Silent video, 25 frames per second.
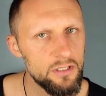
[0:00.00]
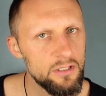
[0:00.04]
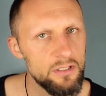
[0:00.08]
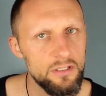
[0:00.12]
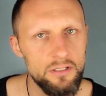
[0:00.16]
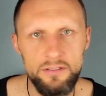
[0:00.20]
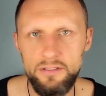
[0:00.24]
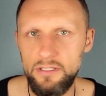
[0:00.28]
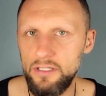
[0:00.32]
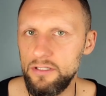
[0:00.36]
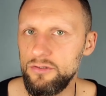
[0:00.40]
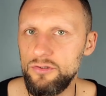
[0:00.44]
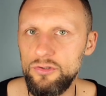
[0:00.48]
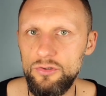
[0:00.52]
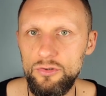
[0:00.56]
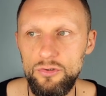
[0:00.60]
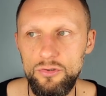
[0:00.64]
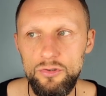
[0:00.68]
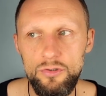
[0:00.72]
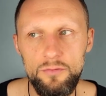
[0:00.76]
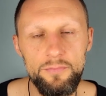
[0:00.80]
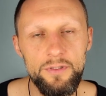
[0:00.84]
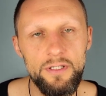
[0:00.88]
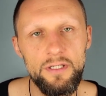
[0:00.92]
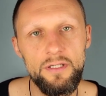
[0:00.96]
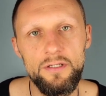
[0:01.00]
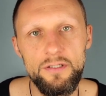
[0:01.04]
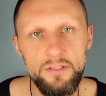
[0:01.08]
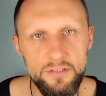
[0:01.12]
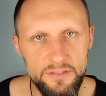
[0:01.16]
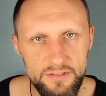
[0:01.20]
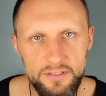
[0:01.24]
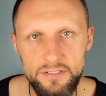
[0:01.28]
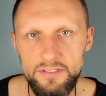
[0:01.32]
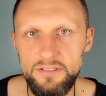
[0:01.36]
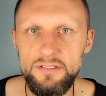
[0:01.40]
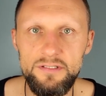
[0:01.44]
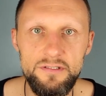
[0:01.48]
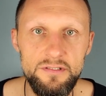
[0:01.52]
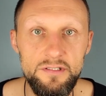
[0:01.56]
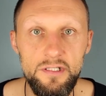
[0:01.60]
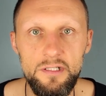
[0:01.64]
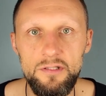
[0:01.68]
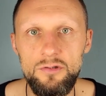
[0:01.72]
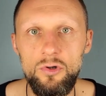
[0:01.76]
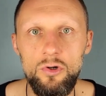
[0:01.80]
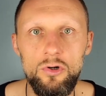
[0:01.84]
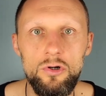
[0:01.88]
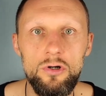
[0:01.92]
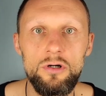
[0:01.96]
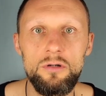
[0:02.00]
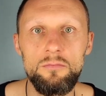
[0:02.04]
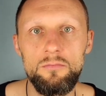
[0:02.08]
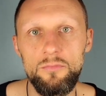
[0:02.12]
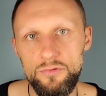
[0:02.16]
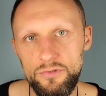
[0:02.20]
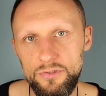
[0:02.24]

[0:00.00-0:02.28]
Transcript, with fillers: they do because this is the norm,